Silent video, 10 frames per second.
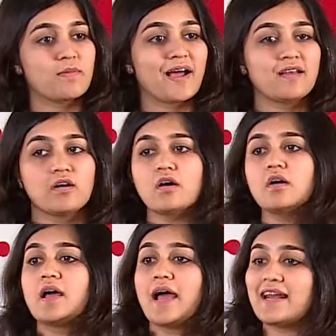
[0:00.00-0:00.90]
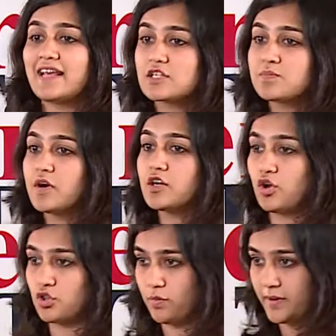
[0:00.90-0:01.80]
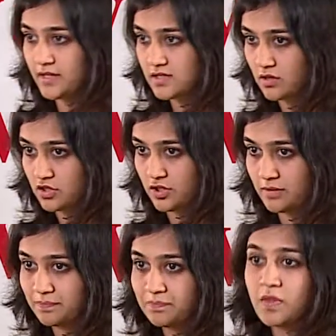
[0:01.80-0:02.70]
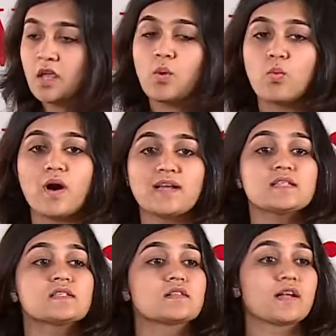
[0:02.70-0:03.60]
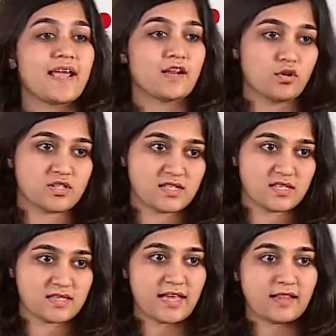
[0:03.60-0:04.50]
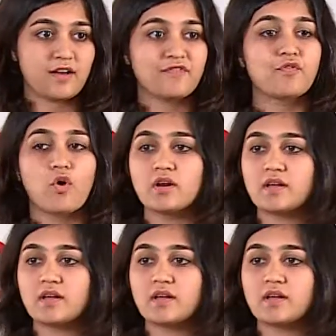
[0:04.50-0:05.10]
by an expert orthopedic surgeon. Once the diagnosis is there are 4